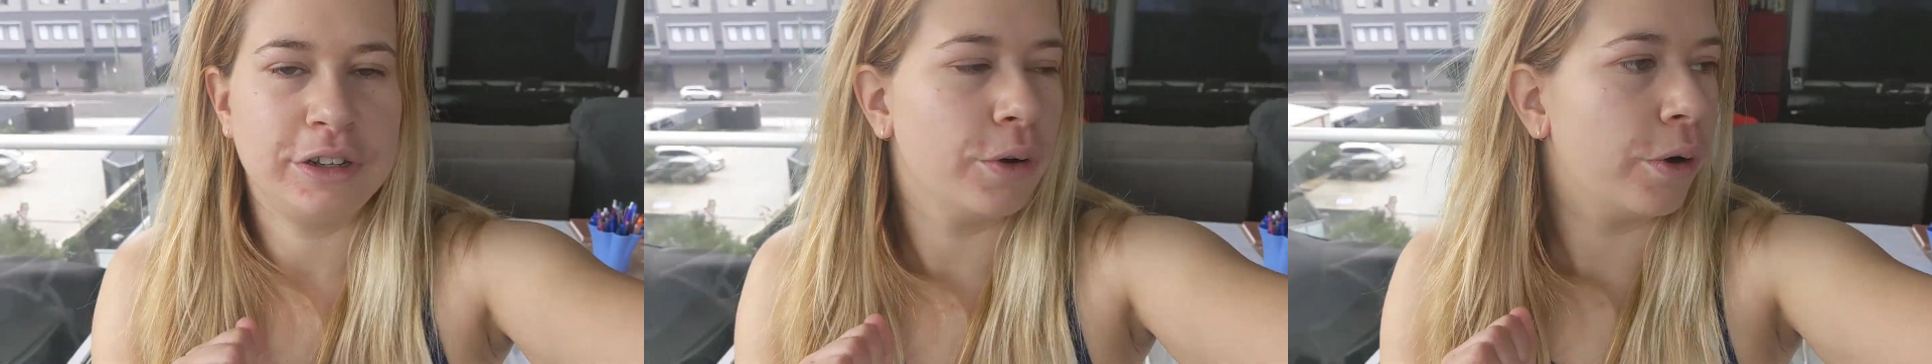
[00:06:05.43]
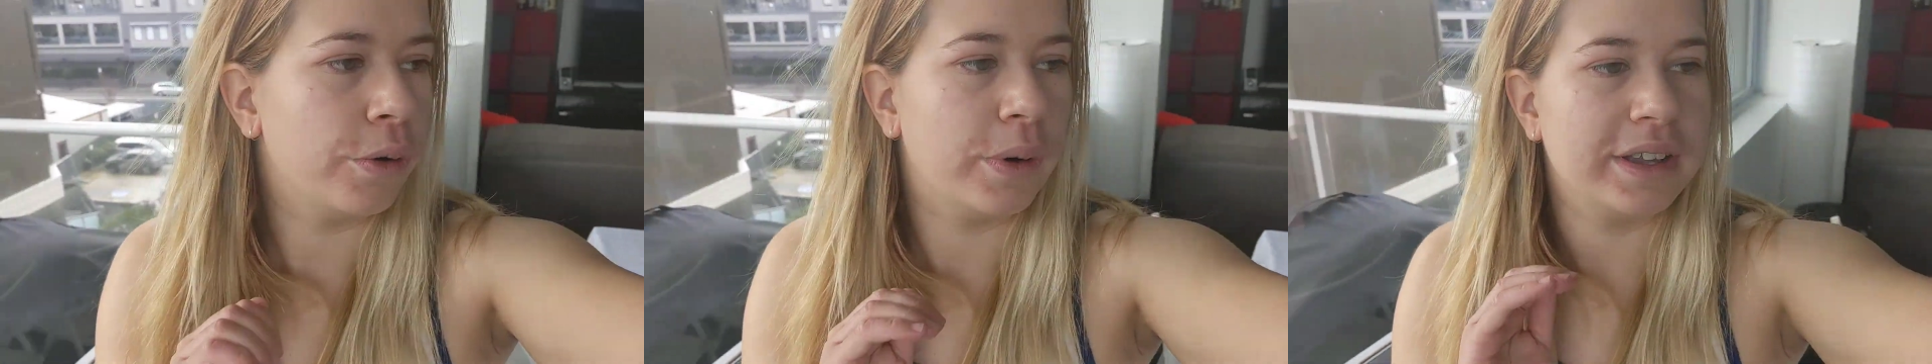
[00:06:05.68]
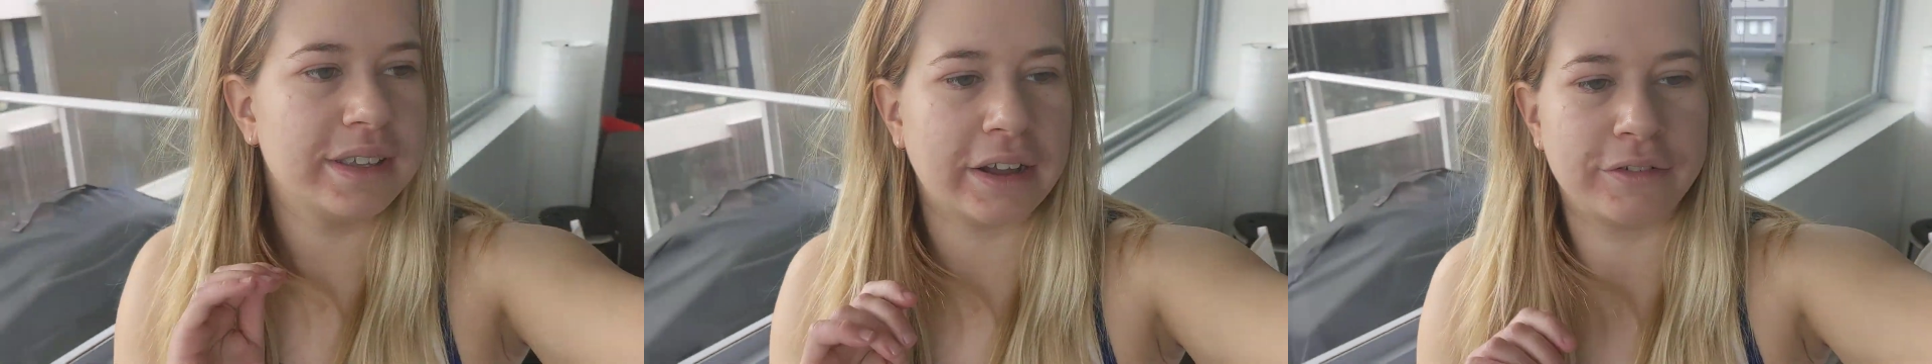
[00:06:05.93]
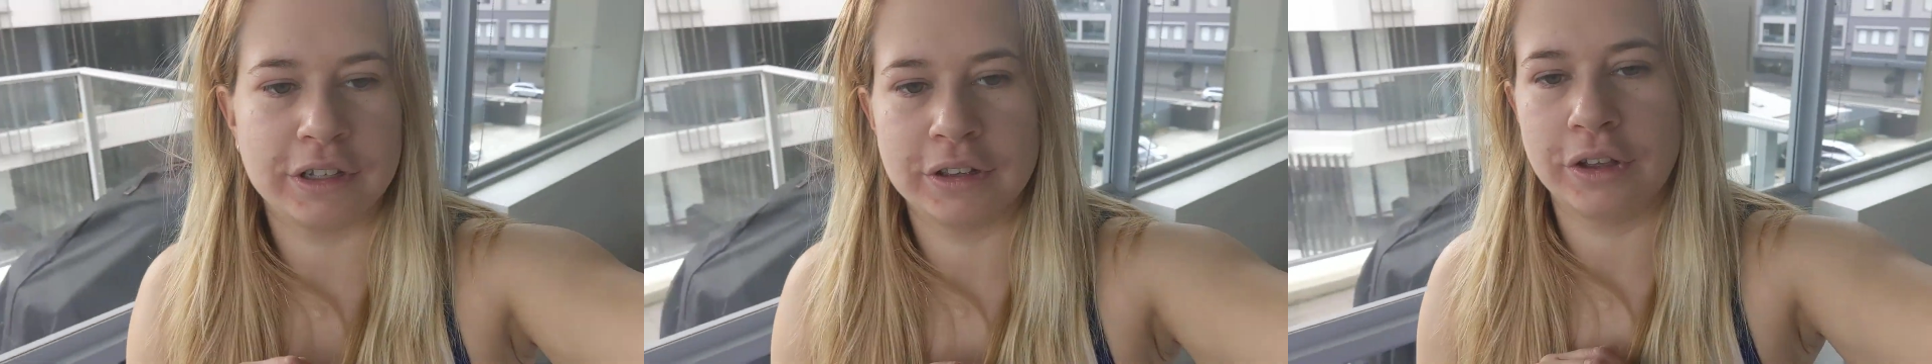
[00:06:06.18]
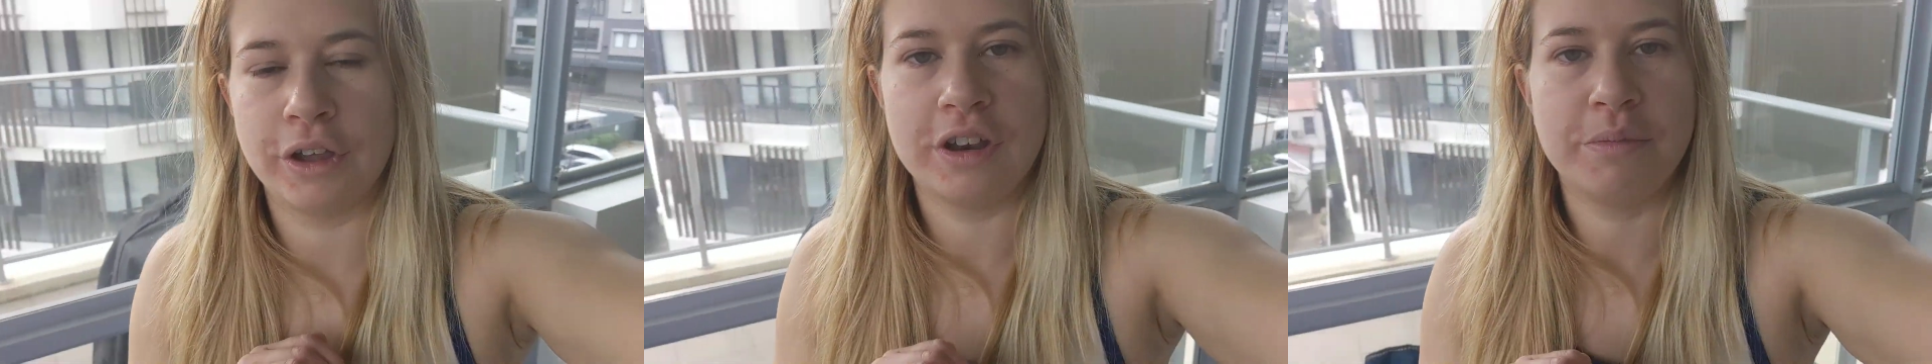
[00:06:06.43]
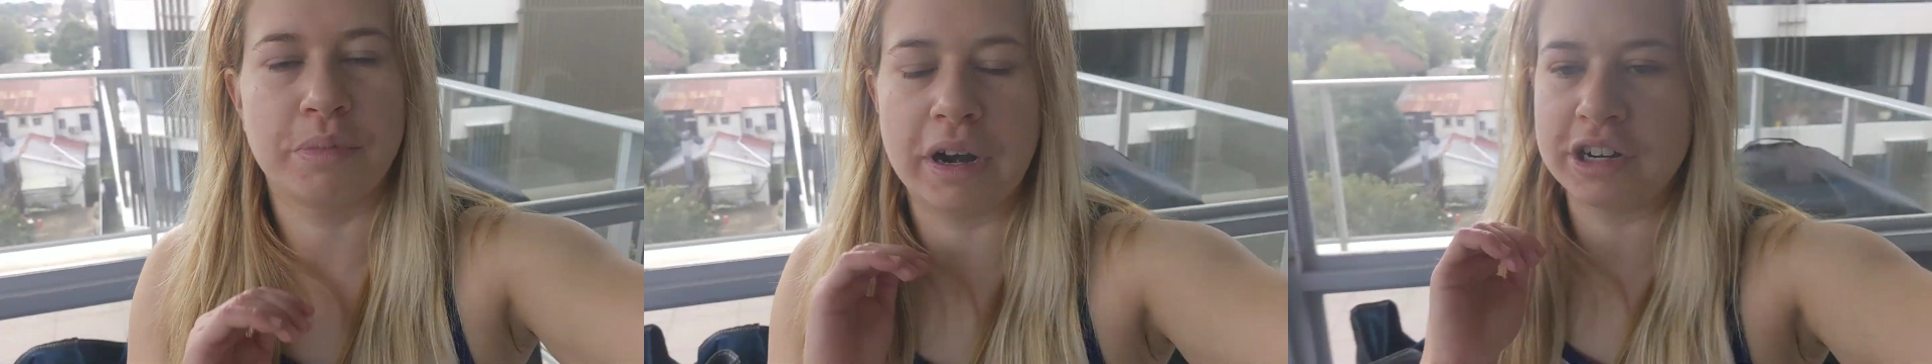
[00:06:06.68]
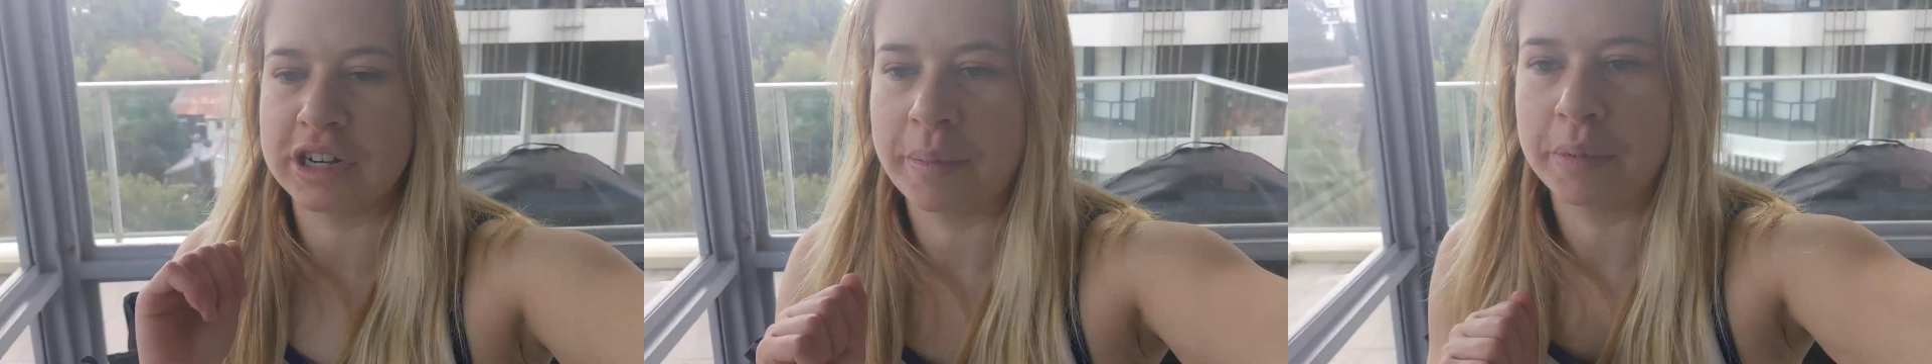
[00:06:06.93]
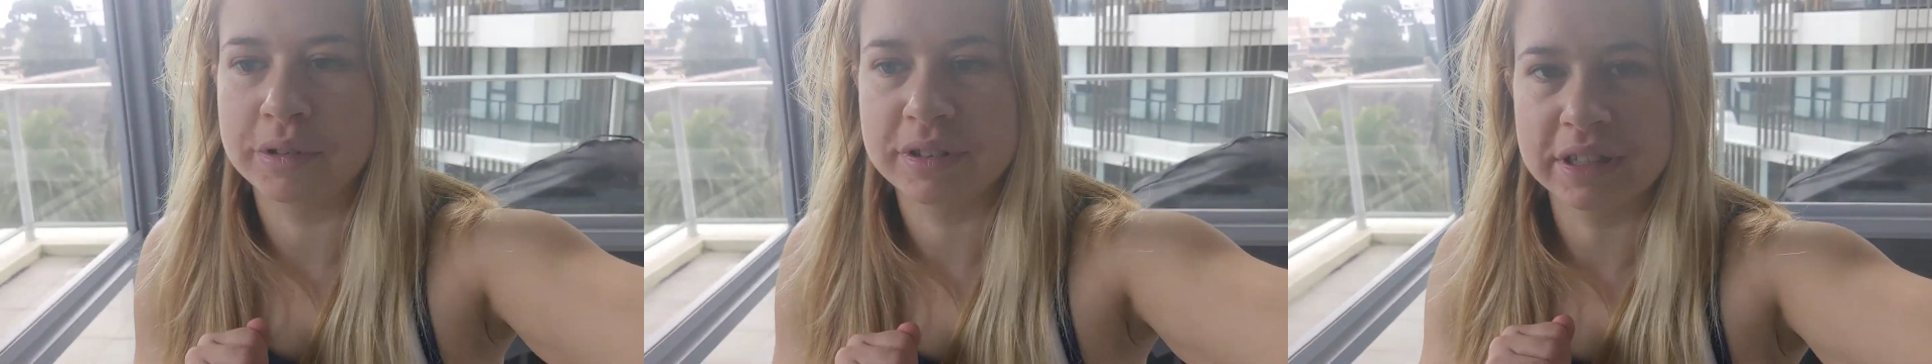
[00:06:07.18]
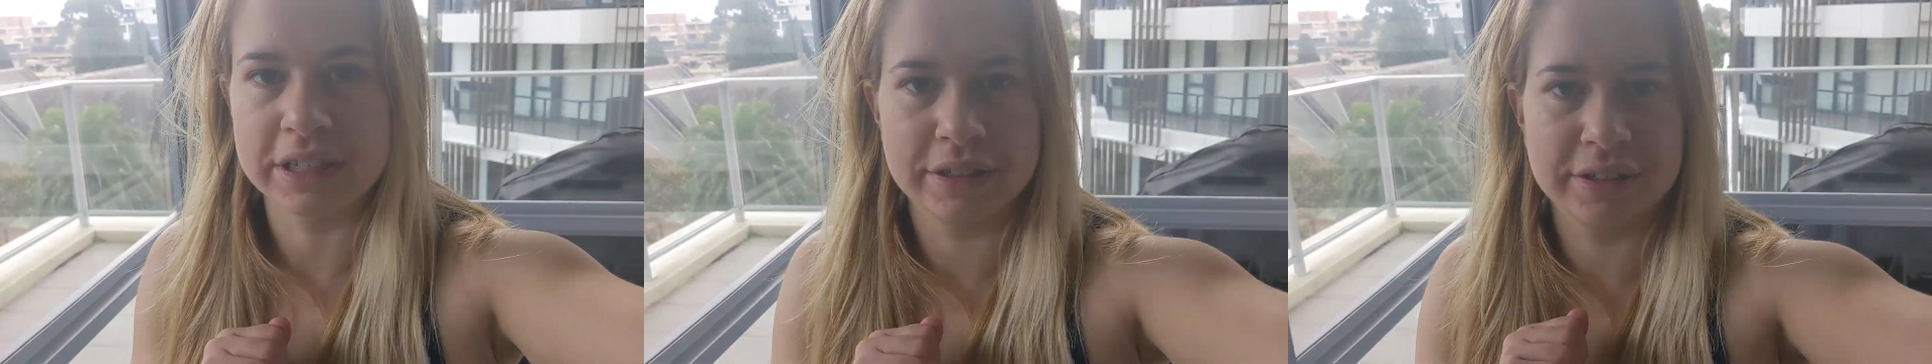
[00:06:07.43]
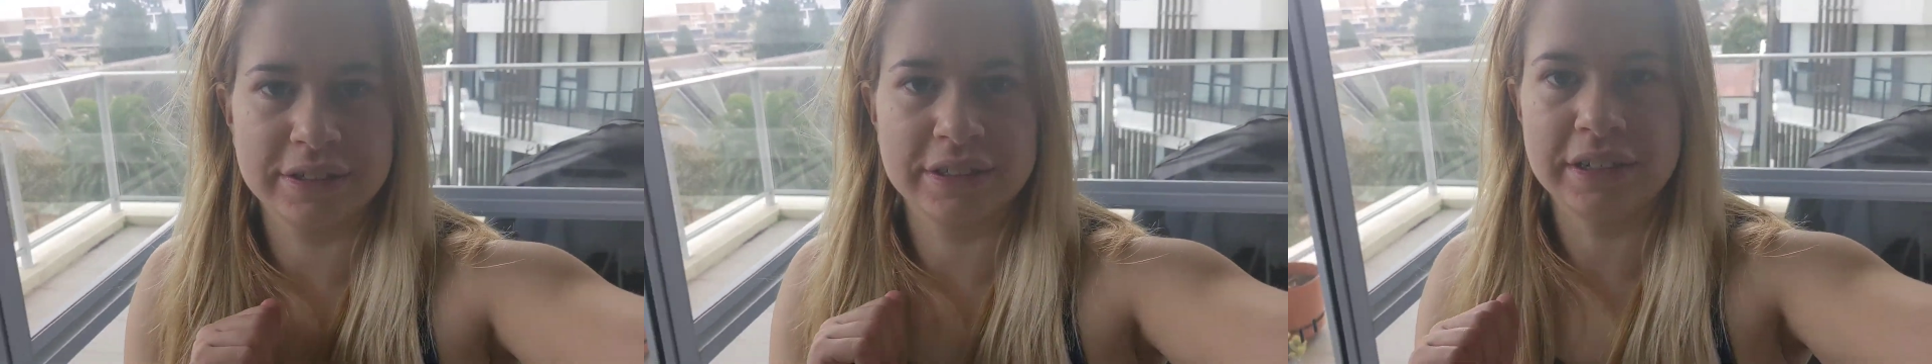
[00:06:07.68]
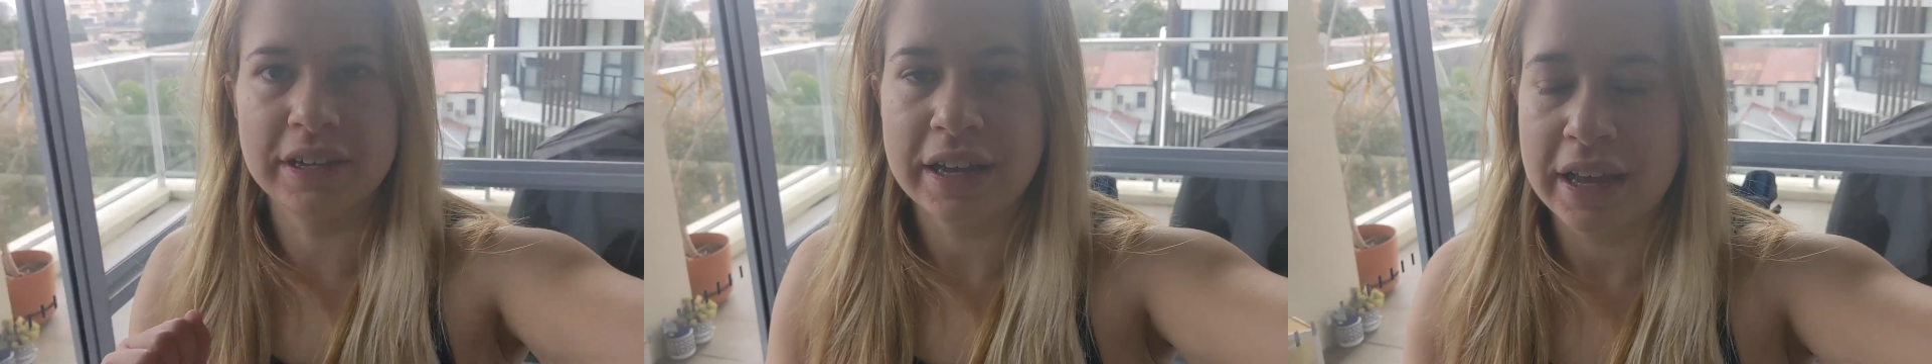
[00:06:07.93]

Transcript: You always have to learn and brush up on skills and